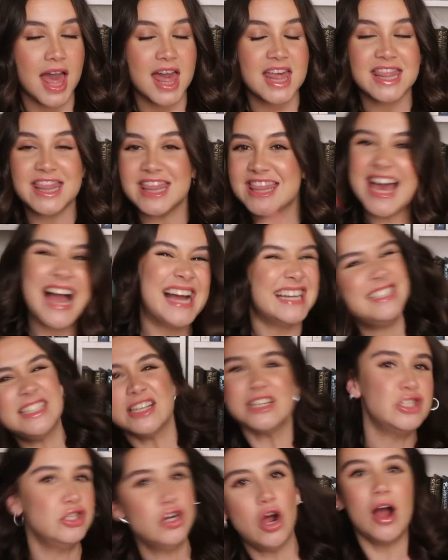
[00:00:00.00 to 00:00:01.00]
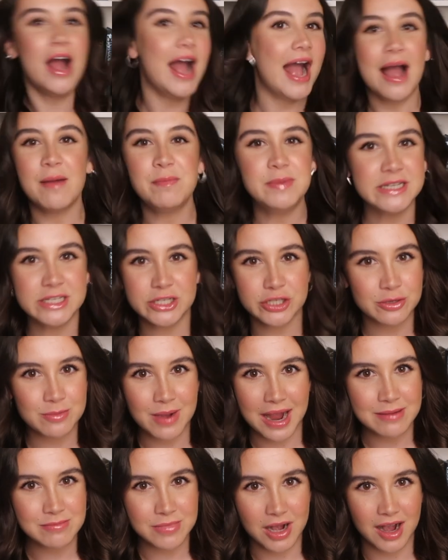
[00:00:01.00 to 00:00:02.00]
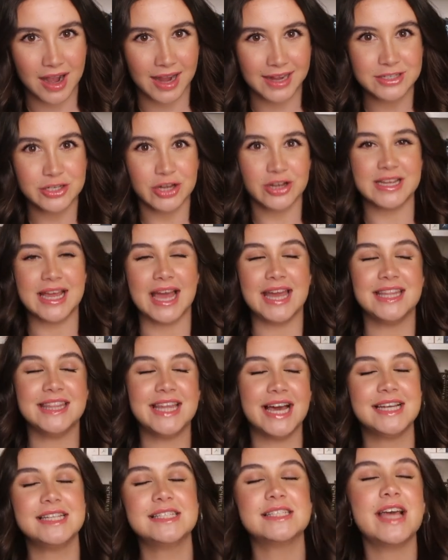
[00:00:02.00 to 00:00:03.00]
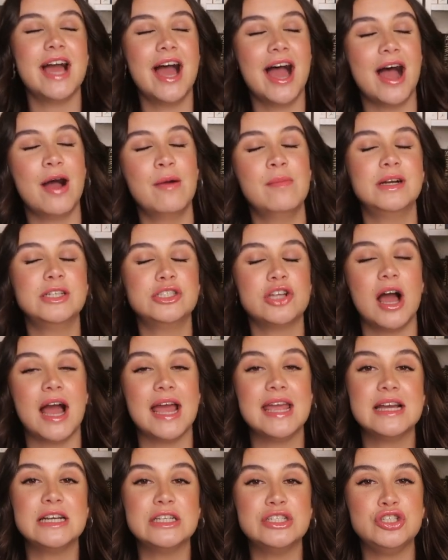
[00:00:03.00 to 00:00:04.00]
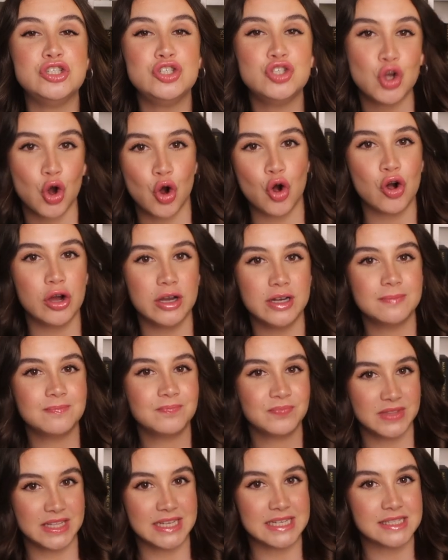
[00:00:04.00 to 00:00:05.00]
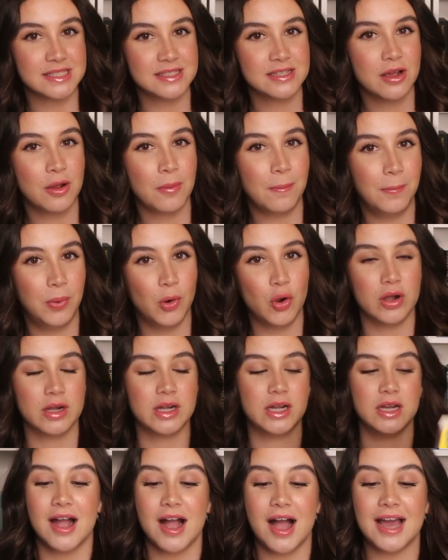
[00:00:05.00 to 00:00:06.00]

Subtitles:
That does not happen to my mind, okay? That is how much I adored this book.